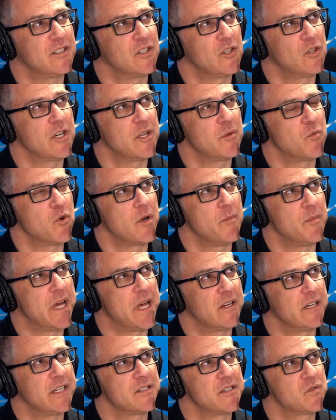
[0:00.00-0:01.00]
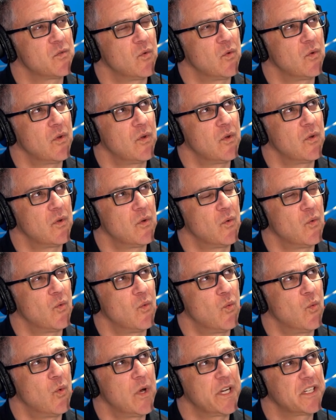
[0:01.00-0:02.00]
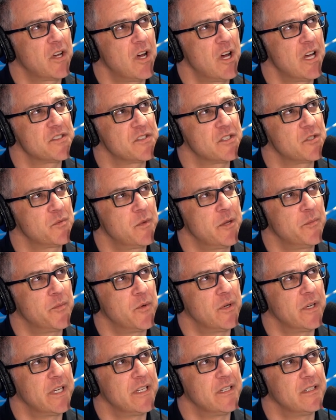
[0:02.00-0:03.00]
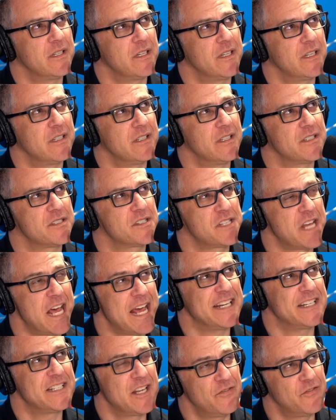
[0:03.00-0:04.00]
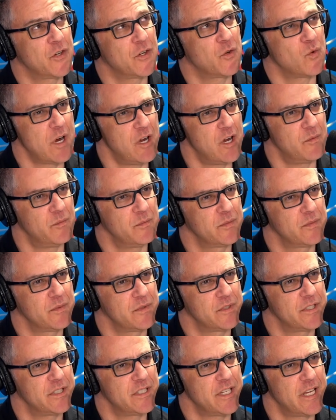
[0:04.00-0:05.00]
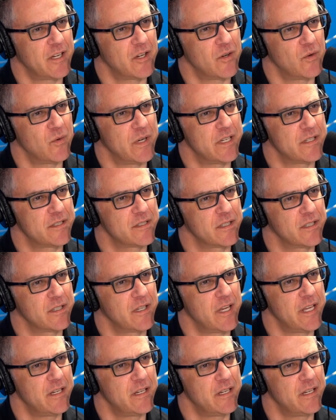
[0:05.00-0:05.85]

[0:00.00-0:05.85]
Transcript: in learning more about is what causes people in in the scientific realm to take a risk.